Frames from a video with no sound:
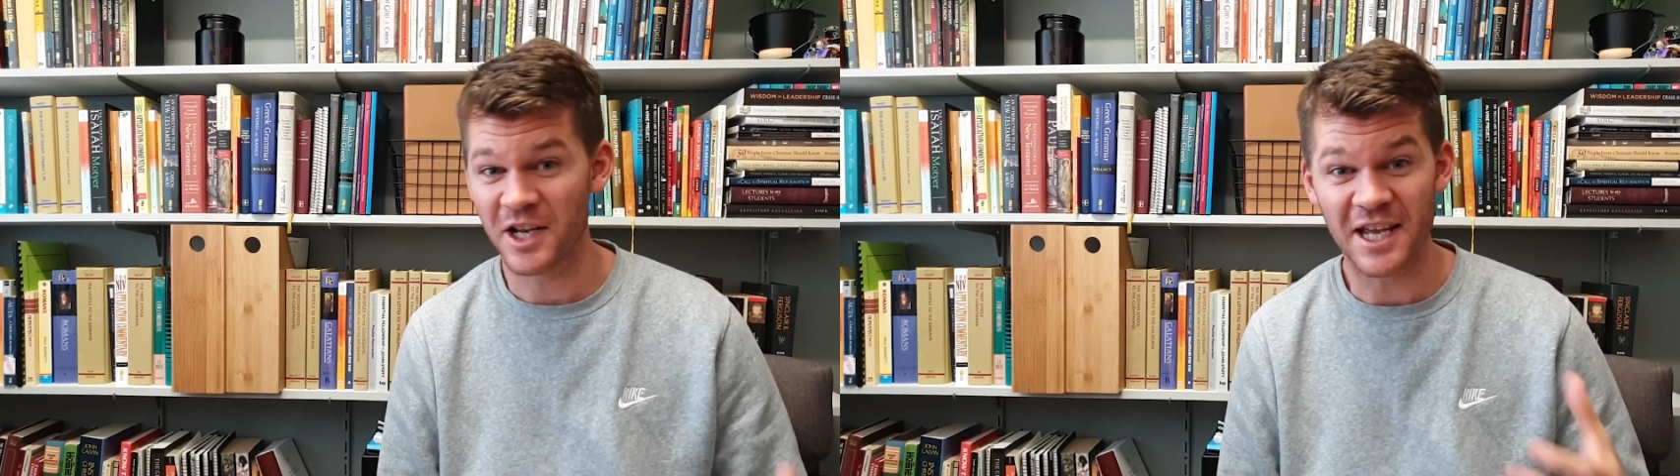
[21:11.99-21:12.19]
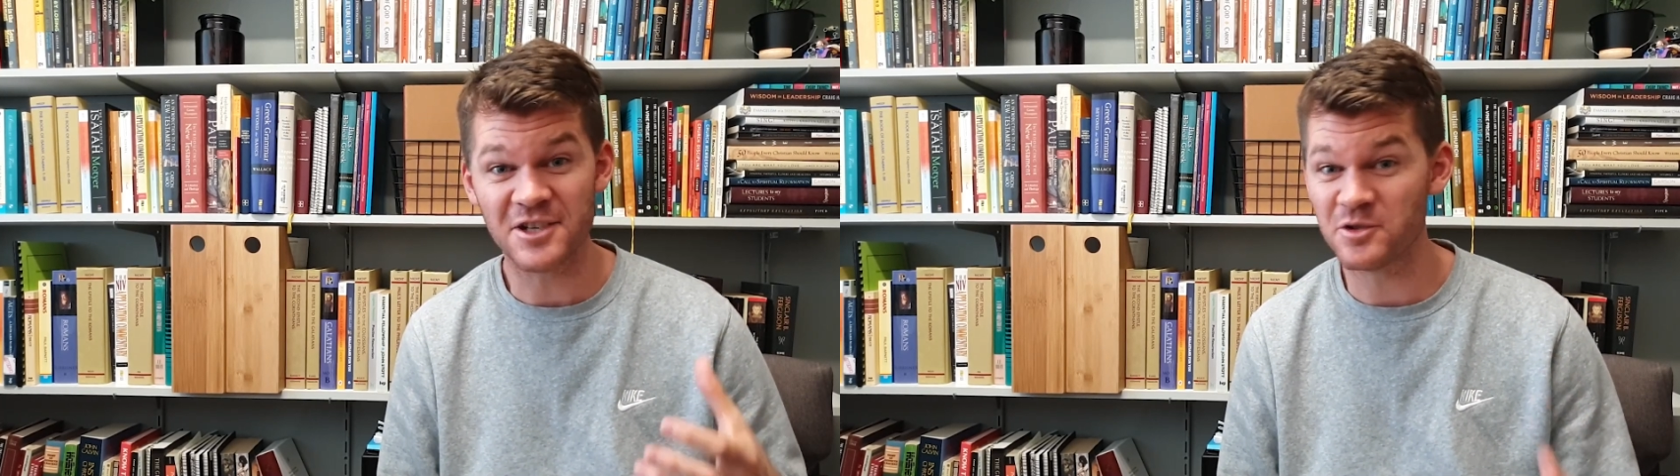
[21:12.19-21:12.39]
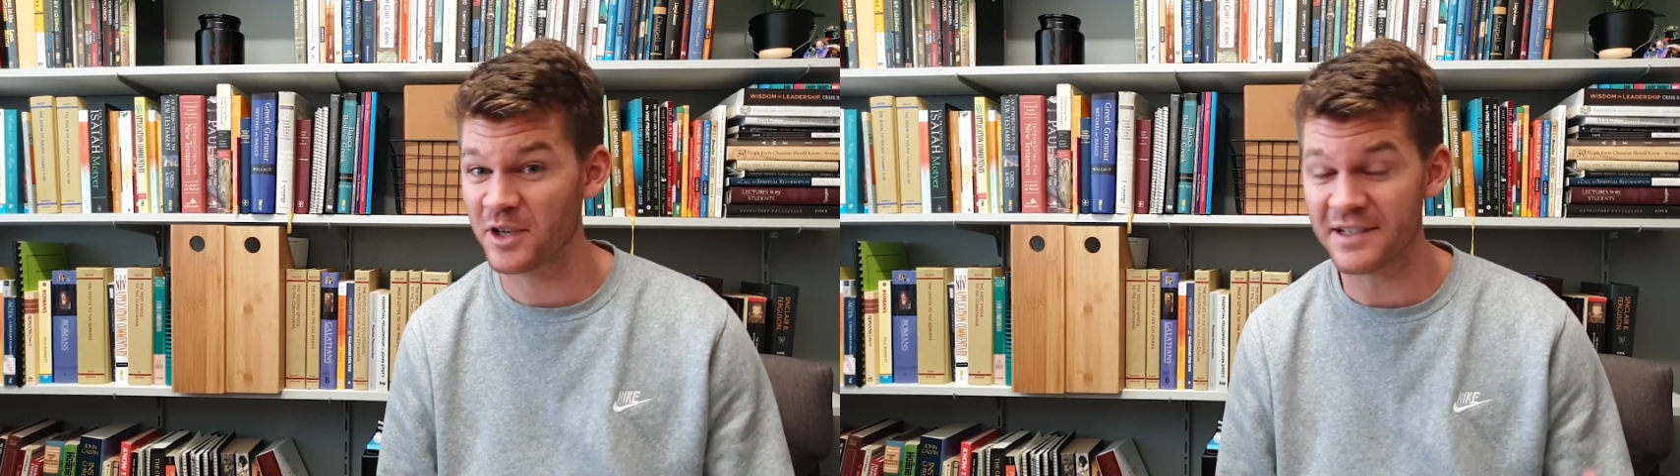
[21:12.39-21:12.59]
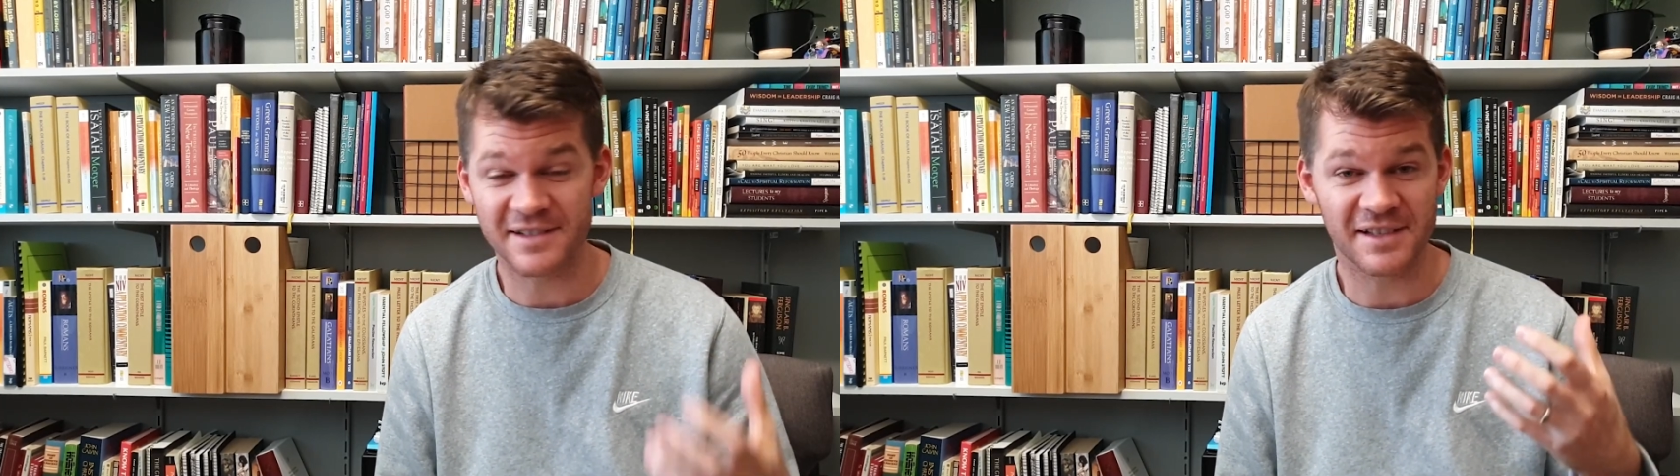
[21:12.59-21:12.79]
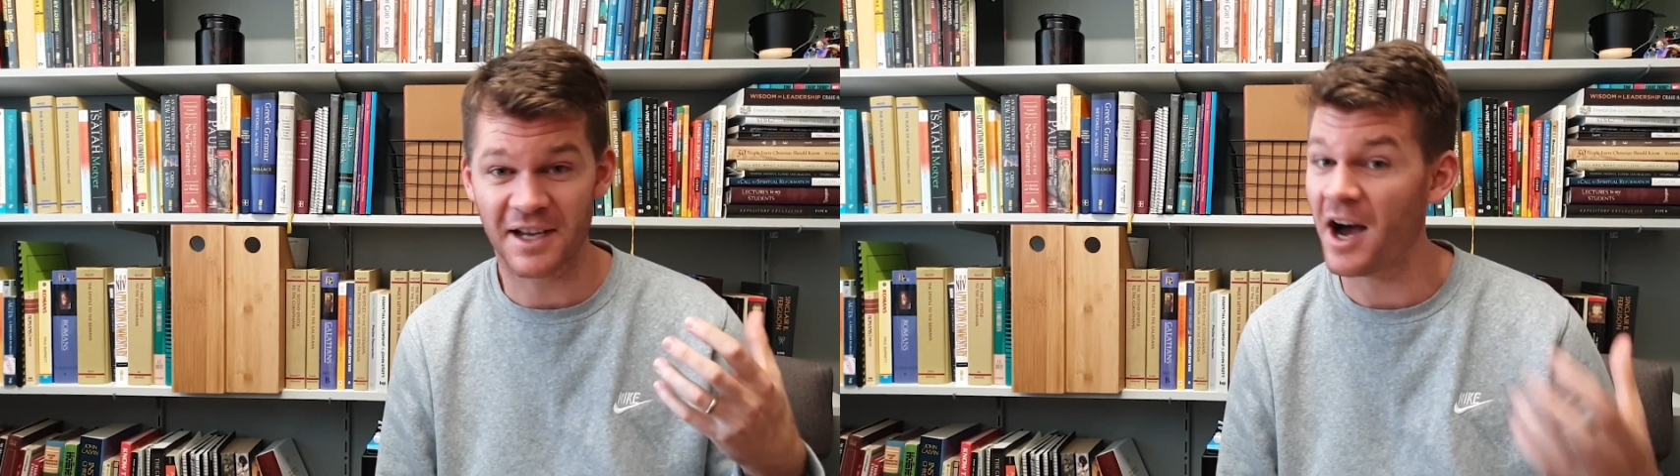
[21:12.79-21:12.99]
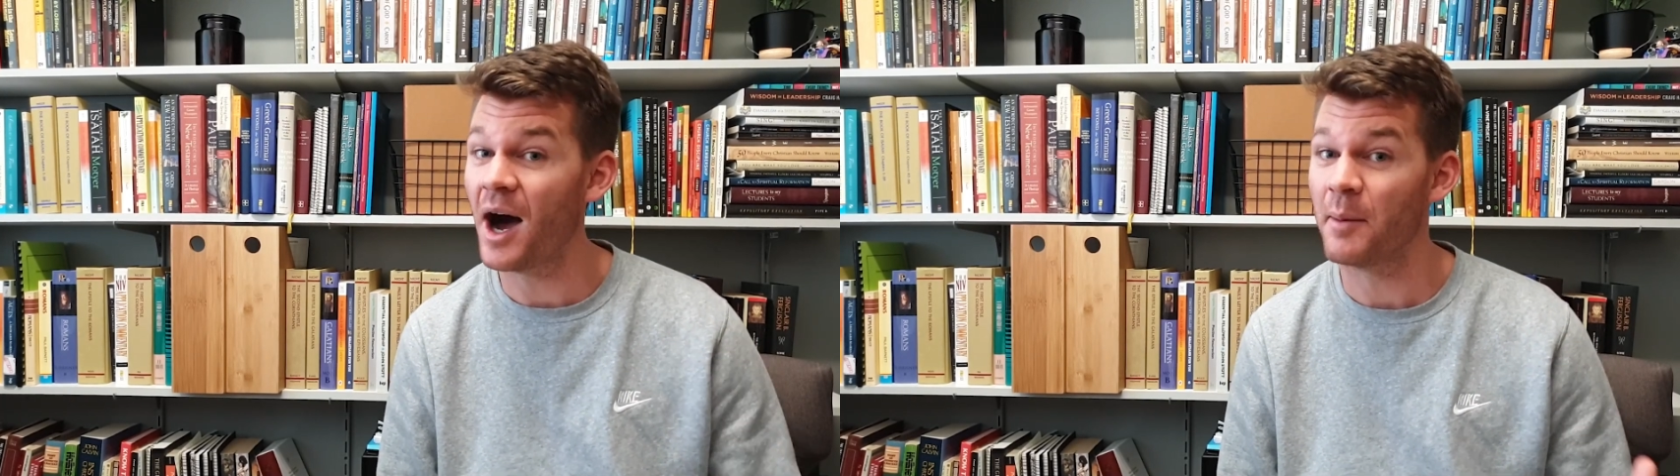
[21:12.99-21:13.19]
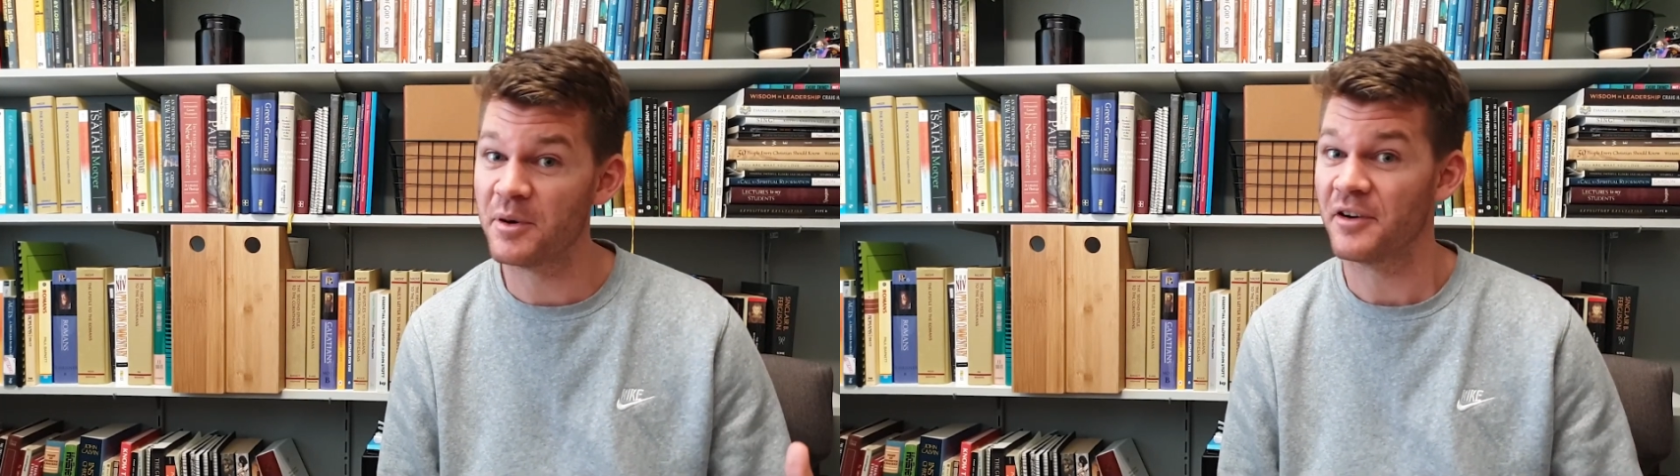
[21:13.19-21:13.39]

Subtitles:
He drinks the cup